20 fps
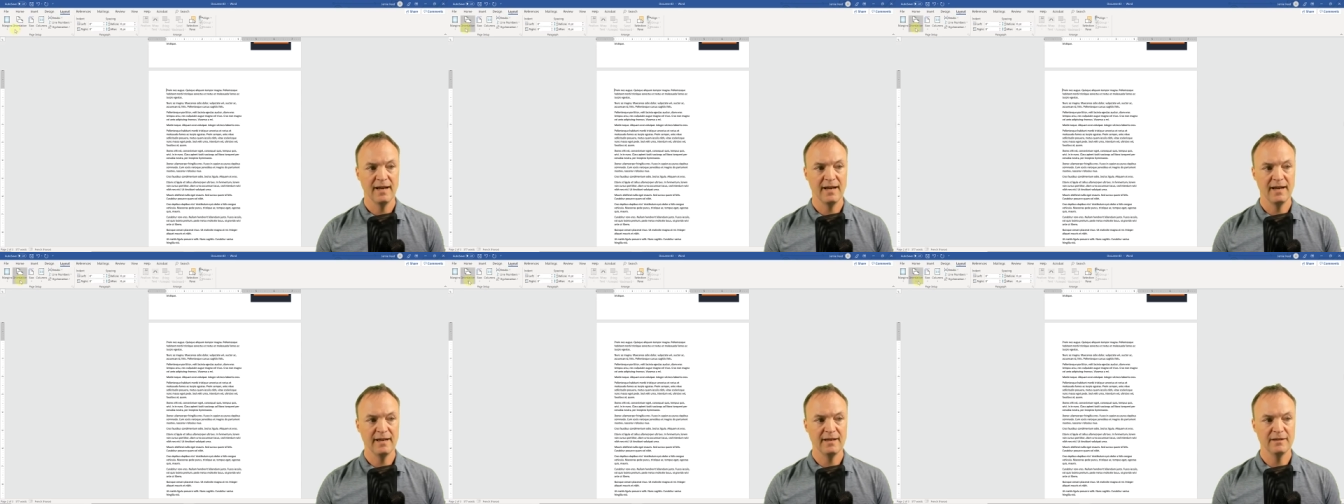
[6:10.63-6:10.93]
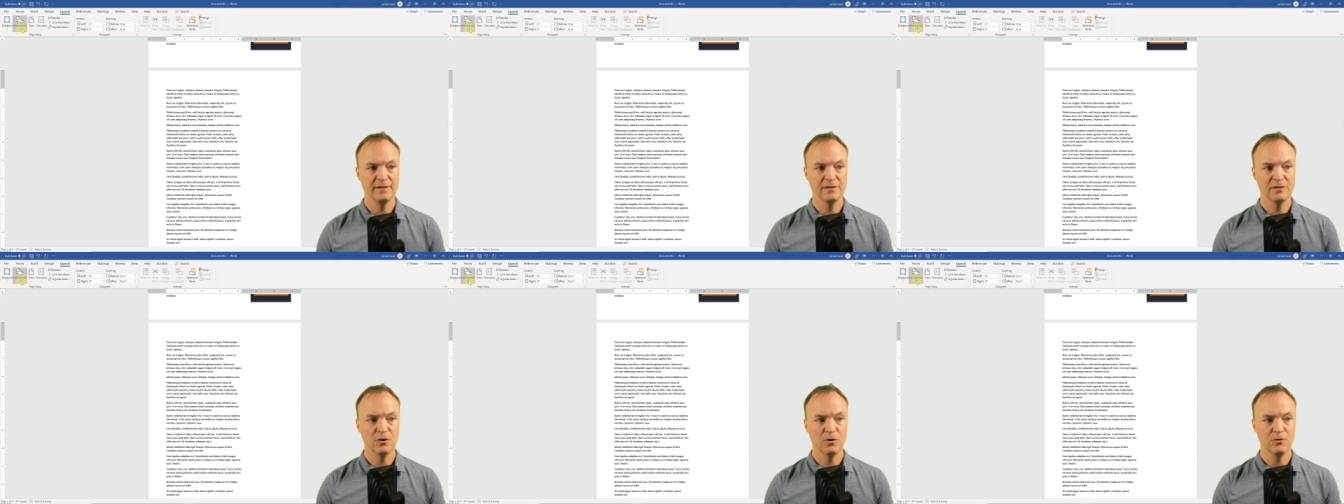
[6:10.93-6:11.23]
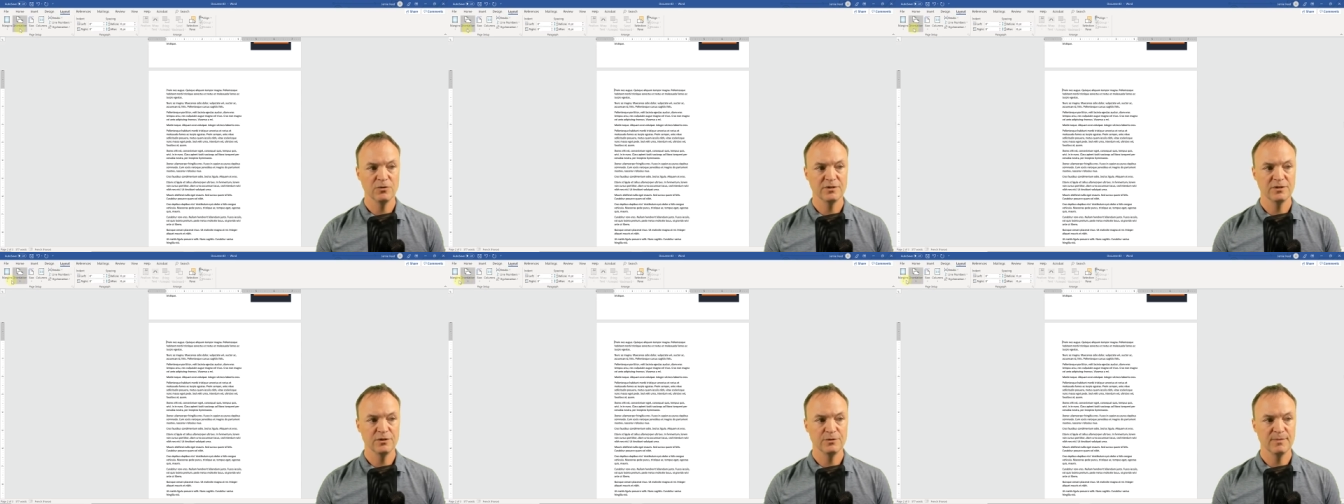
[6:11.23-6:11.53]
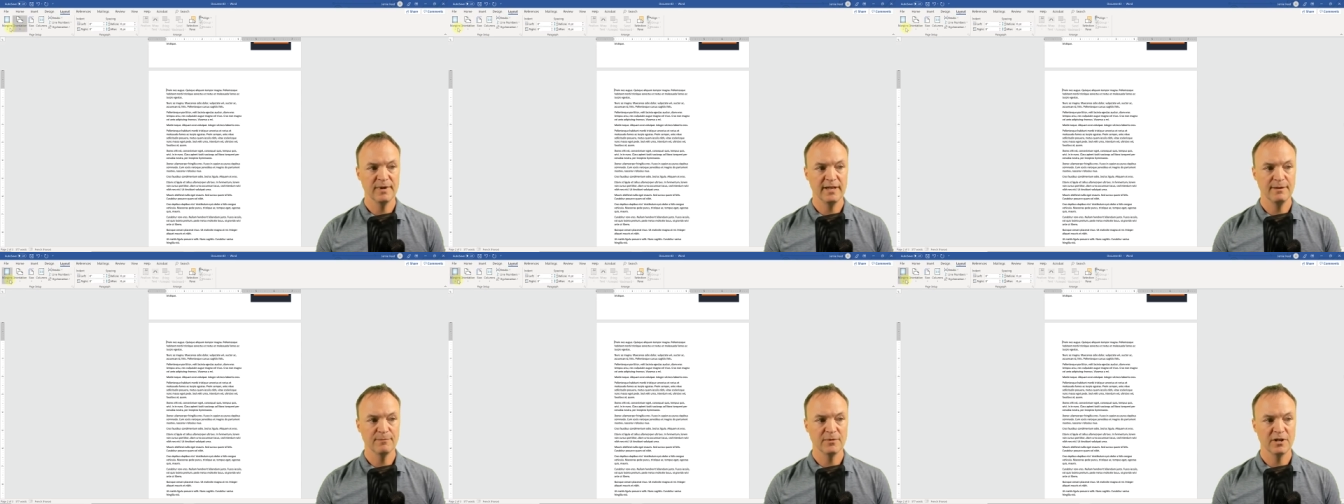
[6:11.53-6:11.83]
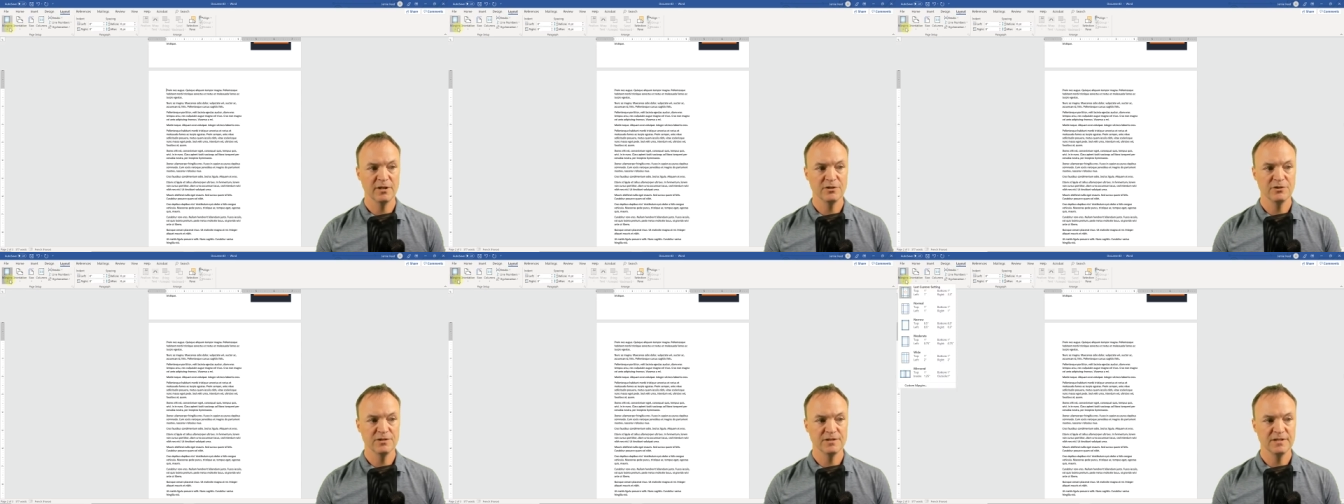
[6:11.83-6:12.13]
and go to my
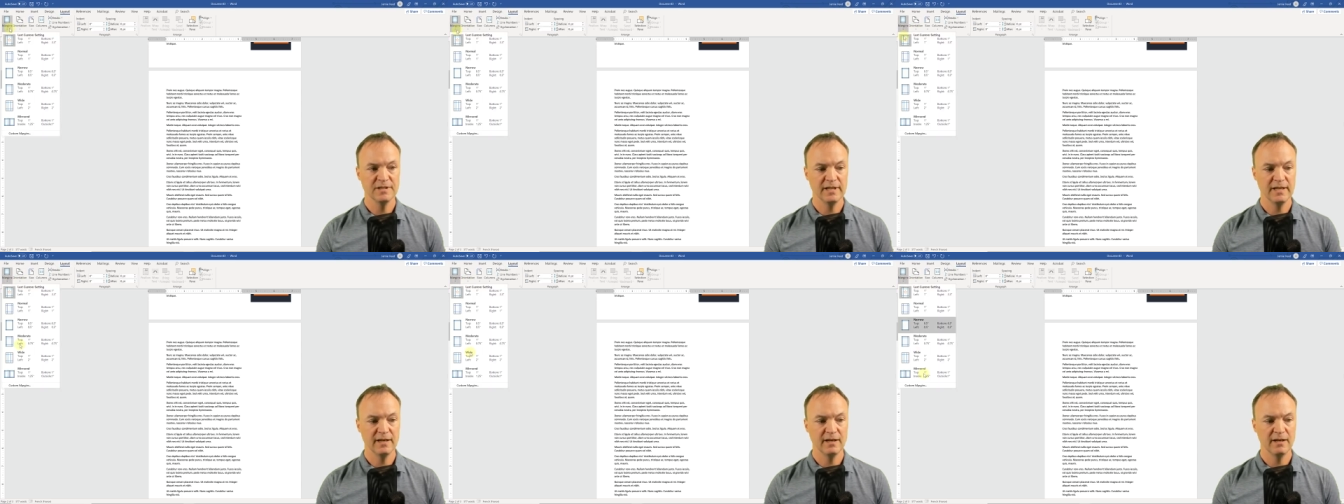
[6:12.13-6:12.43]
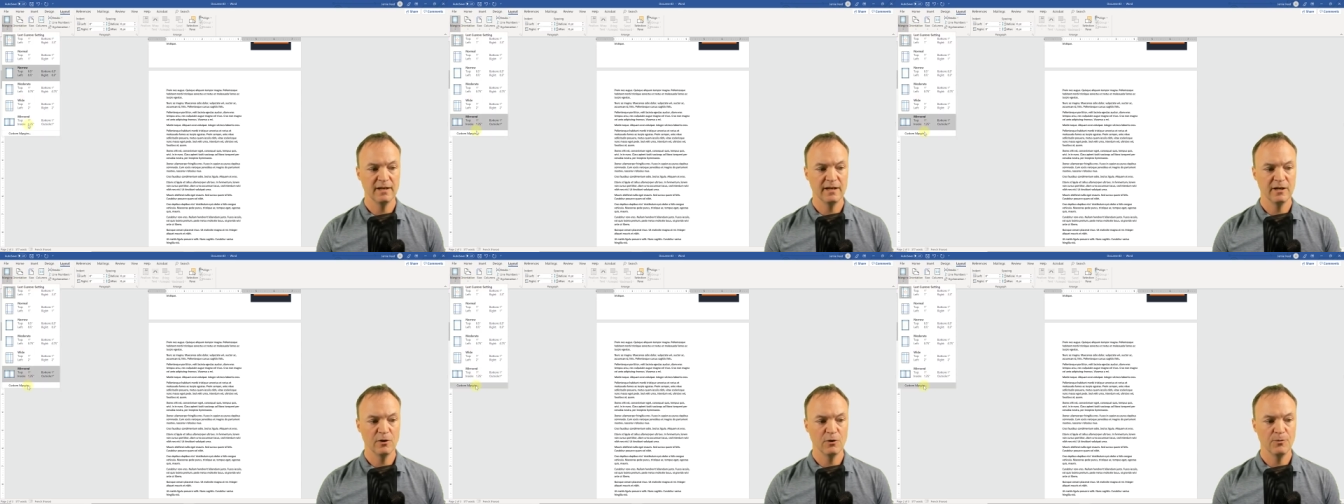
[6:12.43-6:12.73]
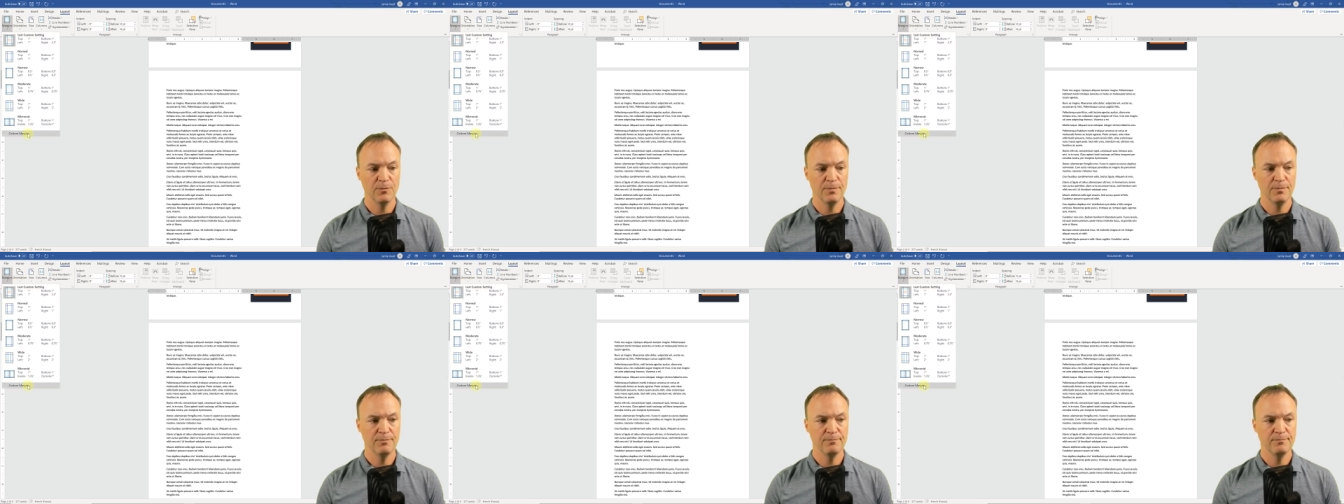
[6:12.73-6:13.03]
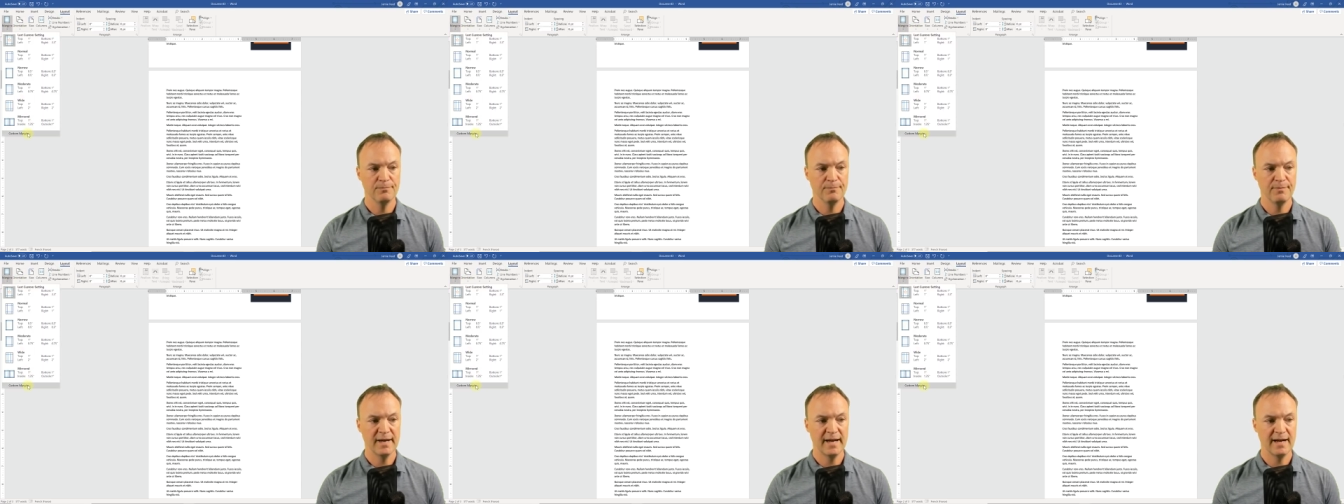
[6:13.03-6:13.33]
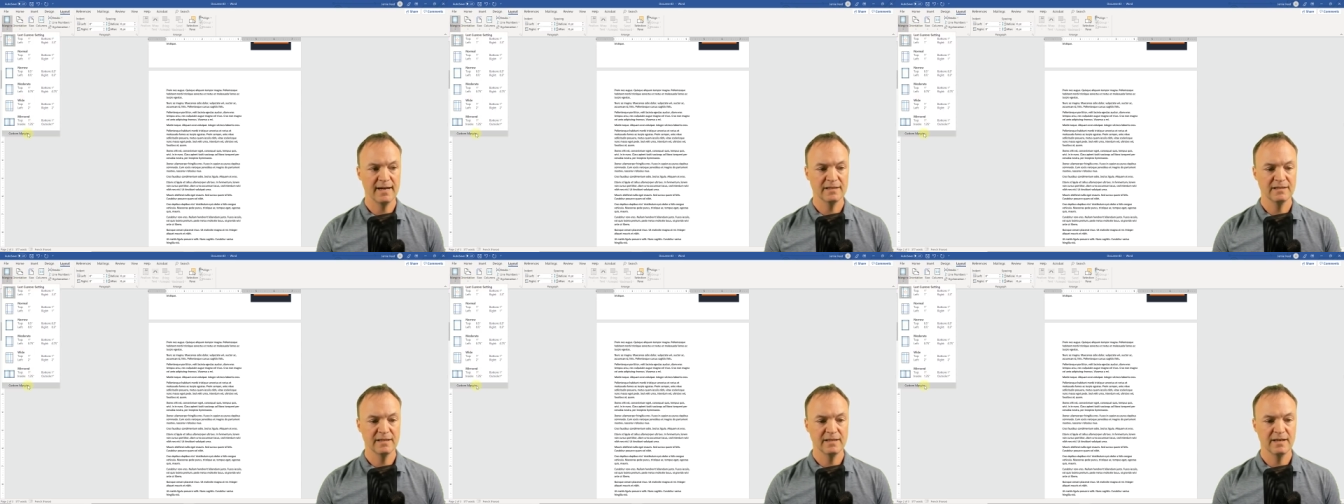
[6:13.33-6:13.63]
margins here and go
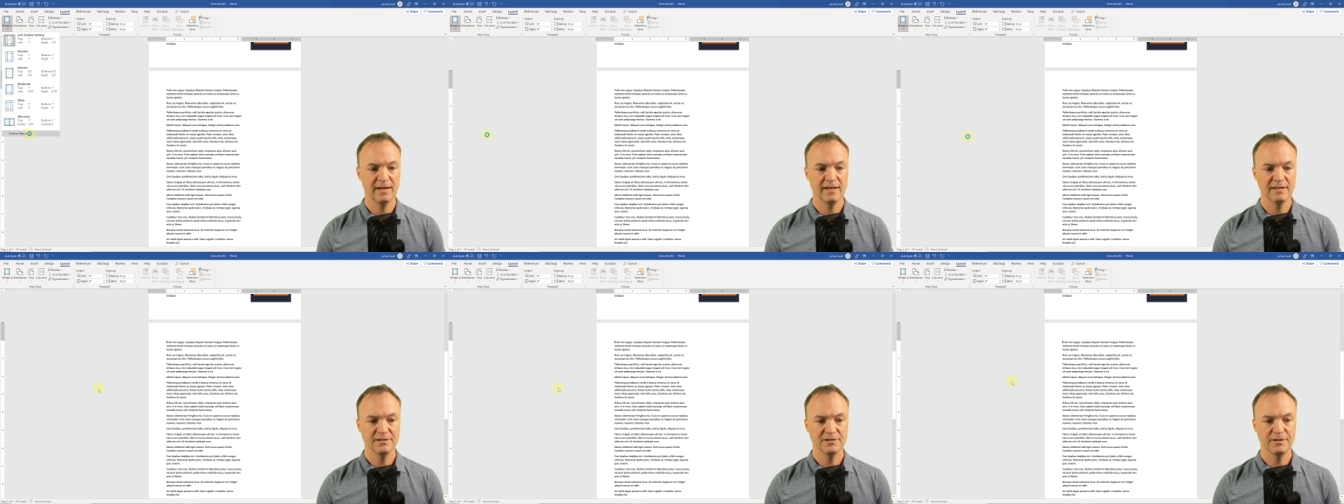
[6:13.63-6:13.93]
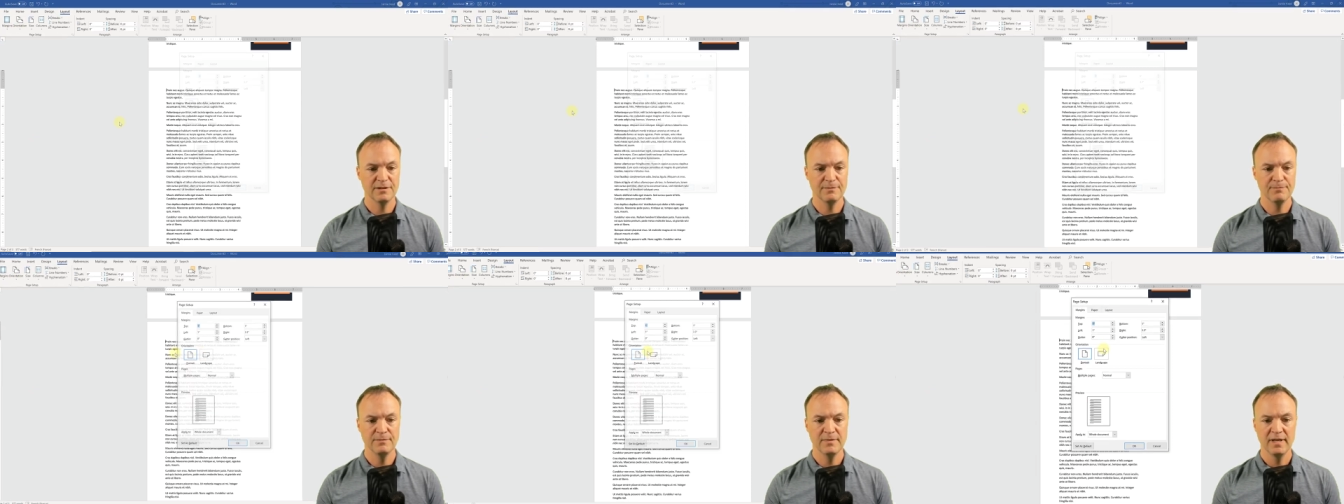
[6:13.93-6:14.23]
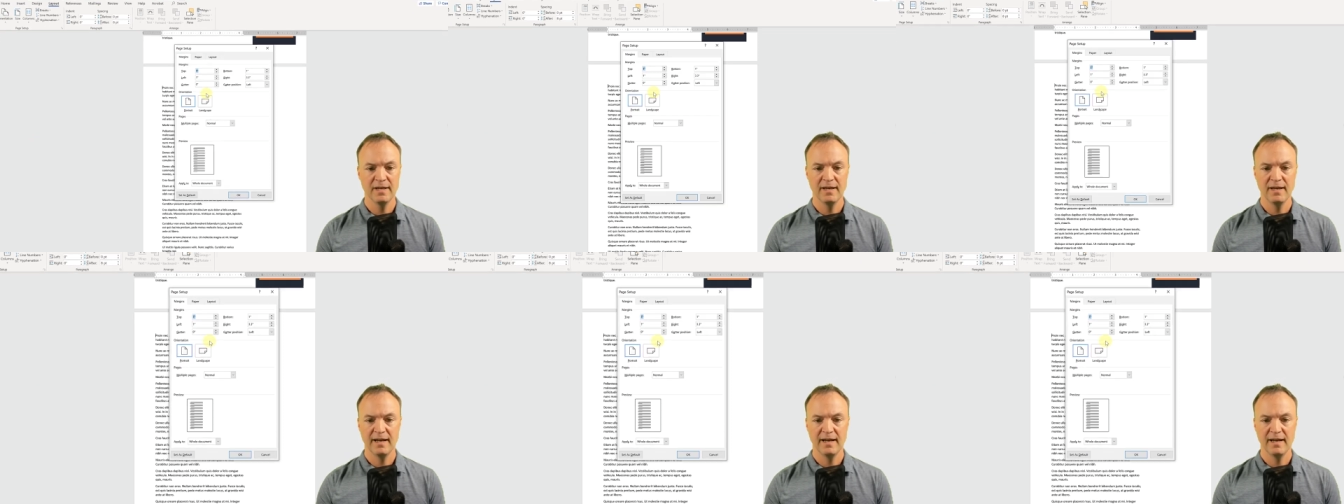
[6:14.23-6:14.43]
back to custom,